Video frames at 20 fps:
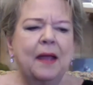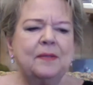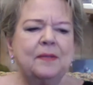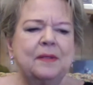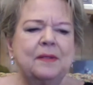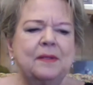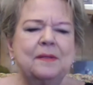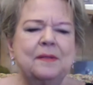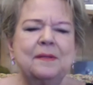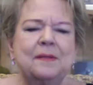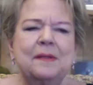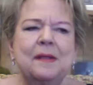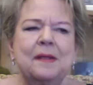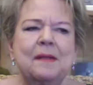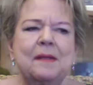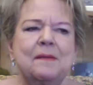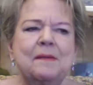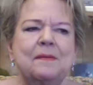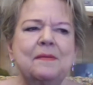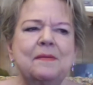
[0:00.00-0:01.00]
Think about
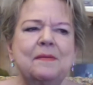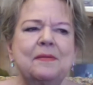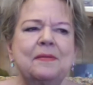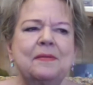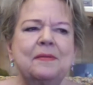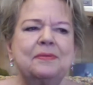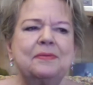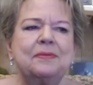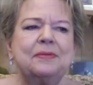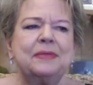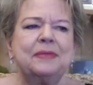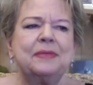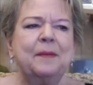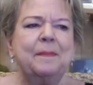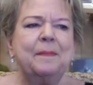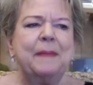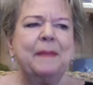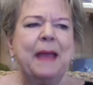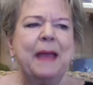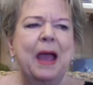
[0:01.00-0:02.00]
what I said about
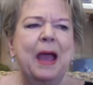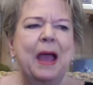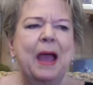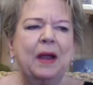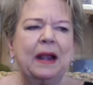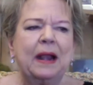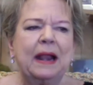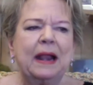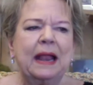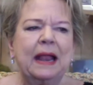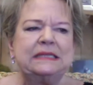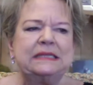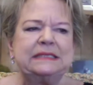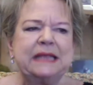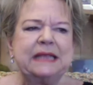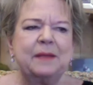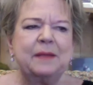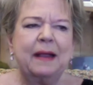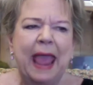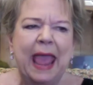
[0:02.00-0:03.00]
Hannaford's
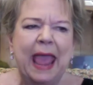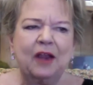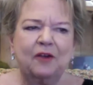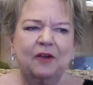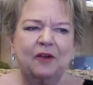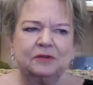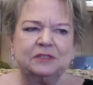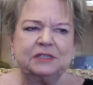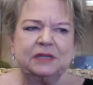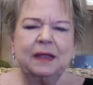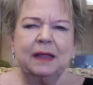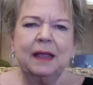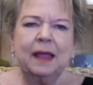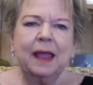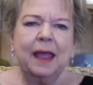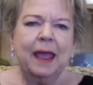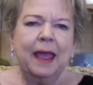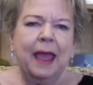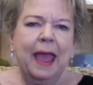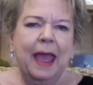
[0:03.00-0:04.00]
and
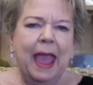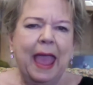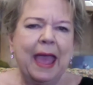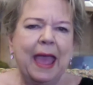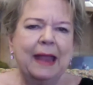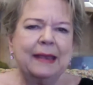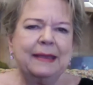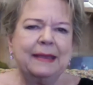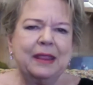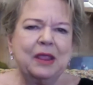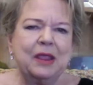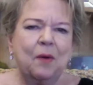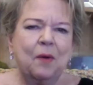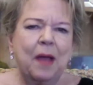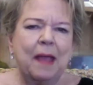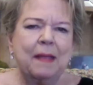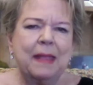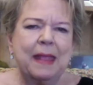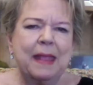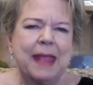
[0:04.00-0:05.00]
how
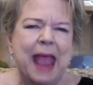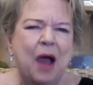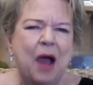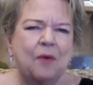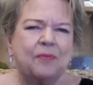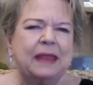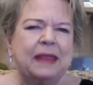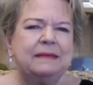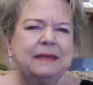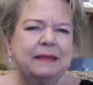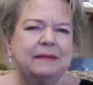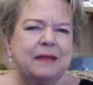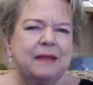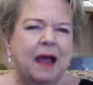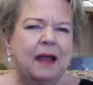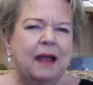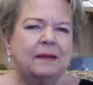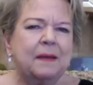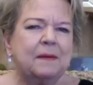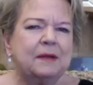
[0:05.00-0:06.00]
they did not
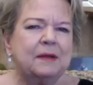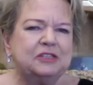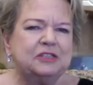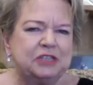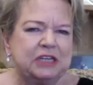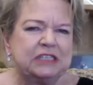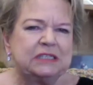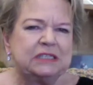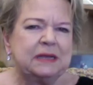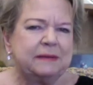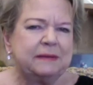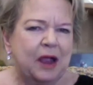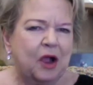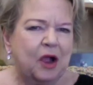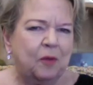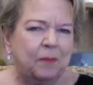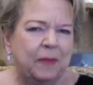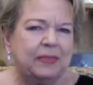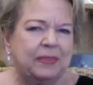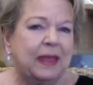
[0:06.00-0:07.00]
just tell me
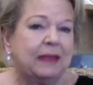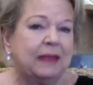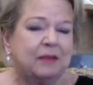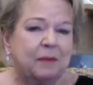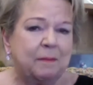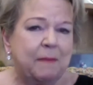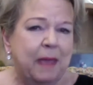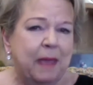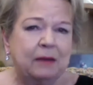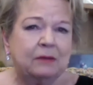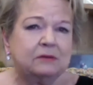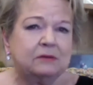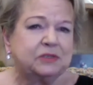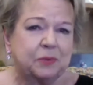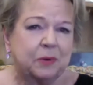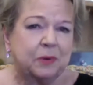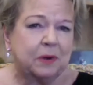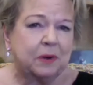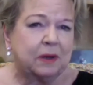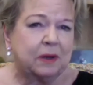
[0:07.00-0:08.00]
that tomatoes were
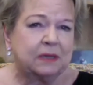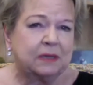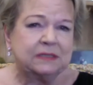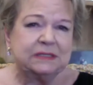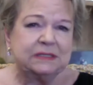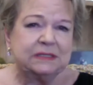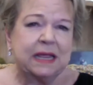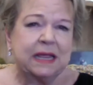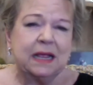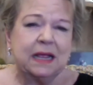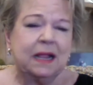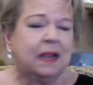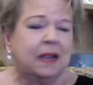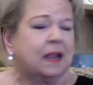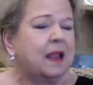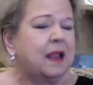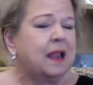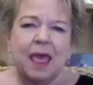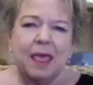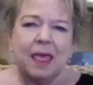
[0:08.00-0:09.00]
on sale. That
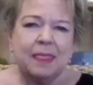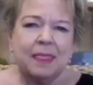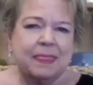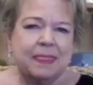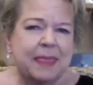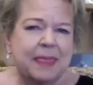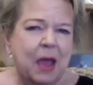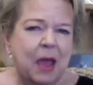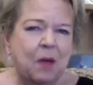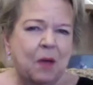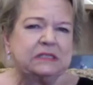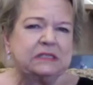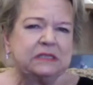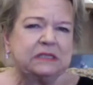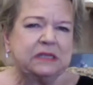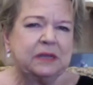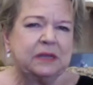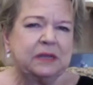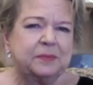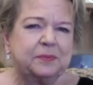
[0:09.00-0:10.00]
wasn't the purpose of their
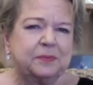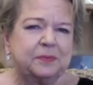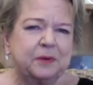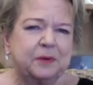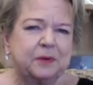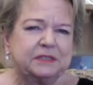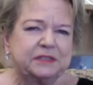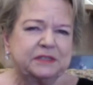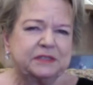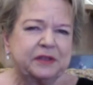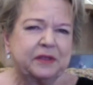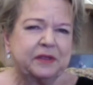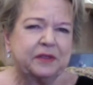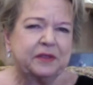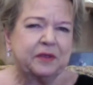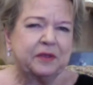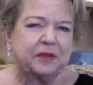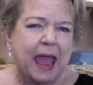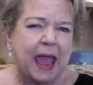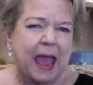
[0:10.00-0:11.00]
ad. So
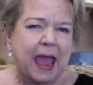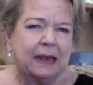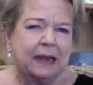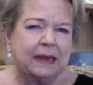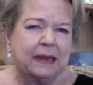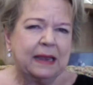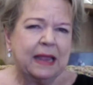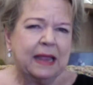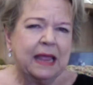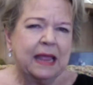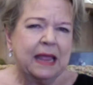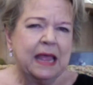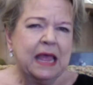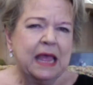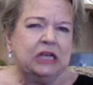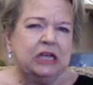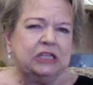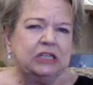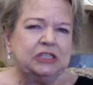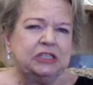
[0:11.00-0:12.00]
think about
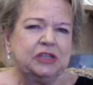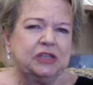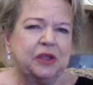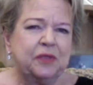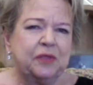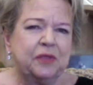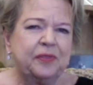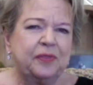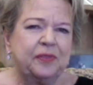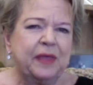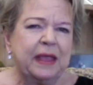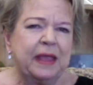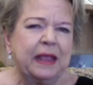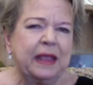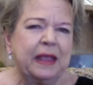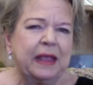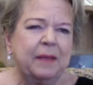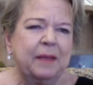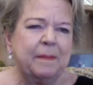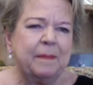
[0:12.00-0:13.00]
how you can
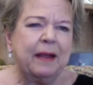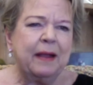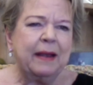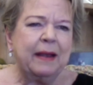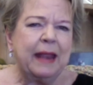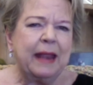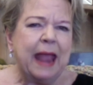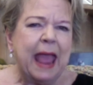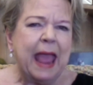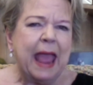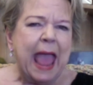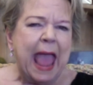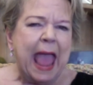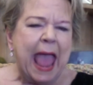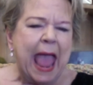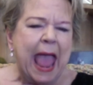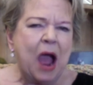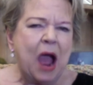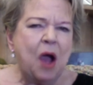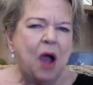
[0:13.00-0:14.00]
make your store
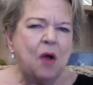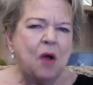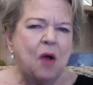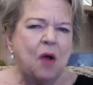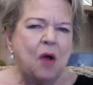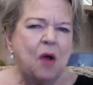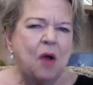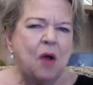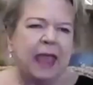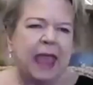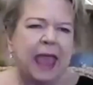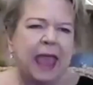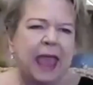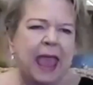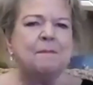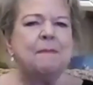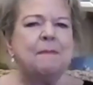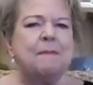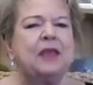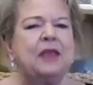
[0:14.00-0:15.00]
seem a
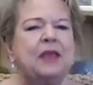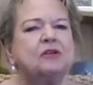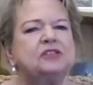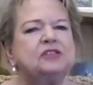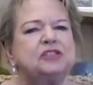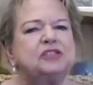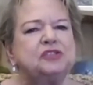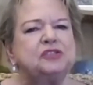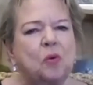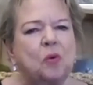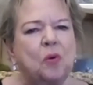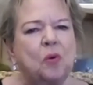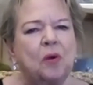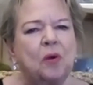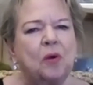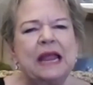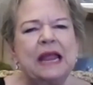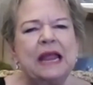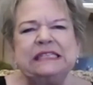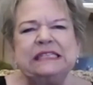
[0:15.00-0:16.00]
better place to
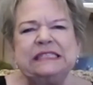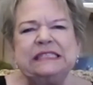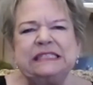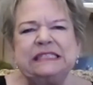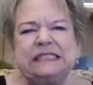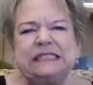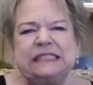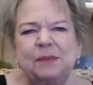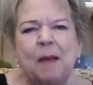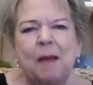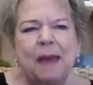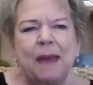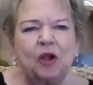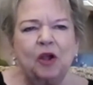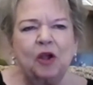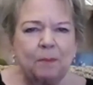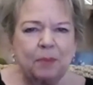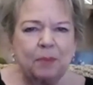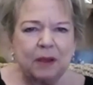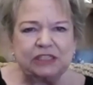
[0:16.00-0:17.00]
shop.
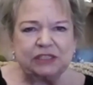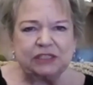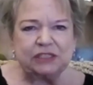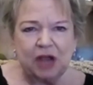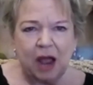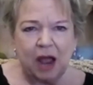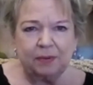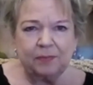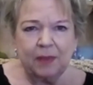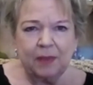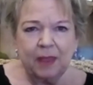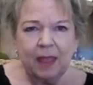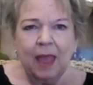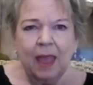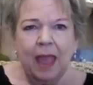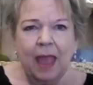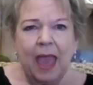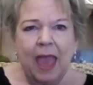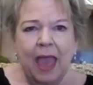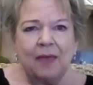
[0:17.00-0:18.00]
And that's what
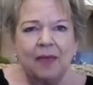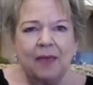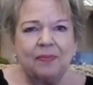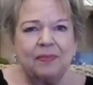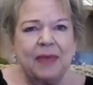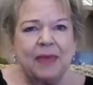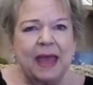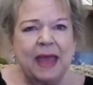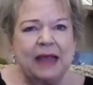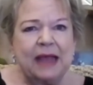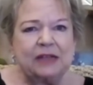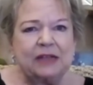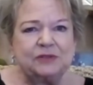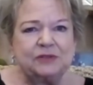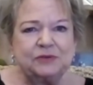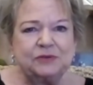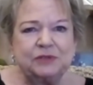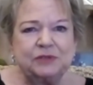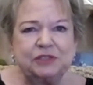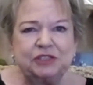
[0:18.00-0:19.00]
you need to do.
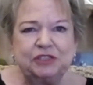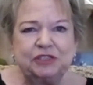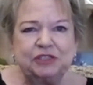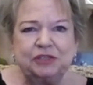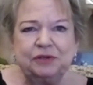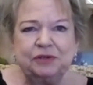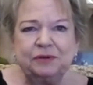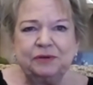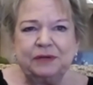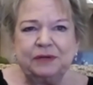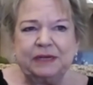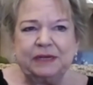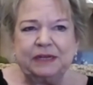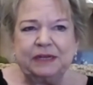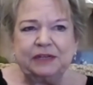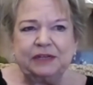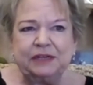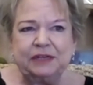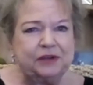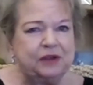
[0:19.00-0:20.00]
Everybody is
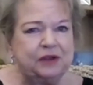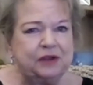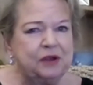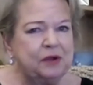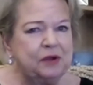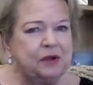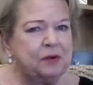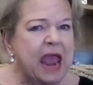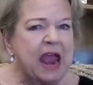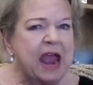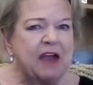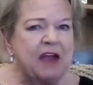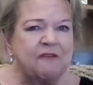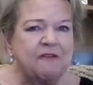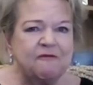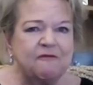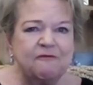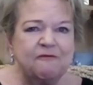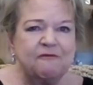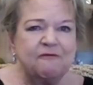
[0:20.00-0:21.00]
trying to figure out
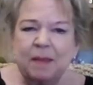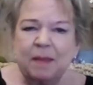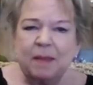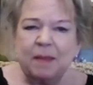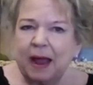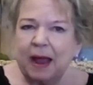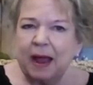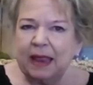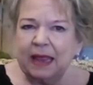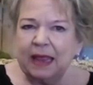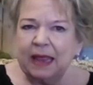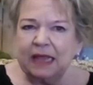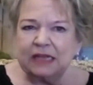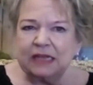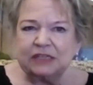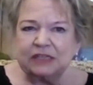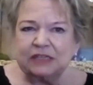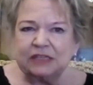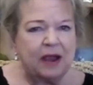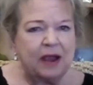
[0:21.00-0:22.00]
how to get
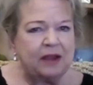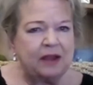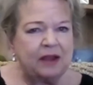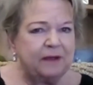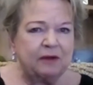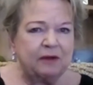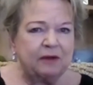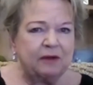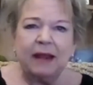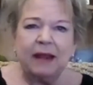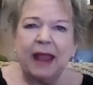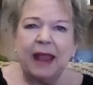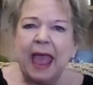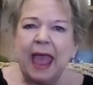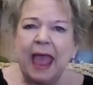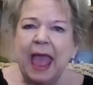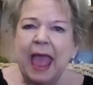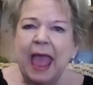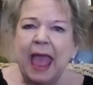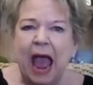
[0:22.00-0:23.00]
merchandise to the customers
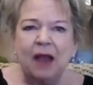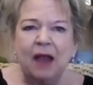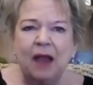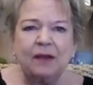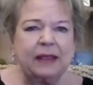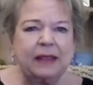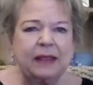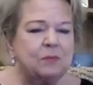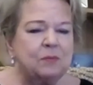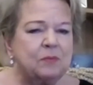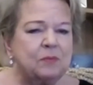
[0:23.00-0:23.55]
faster.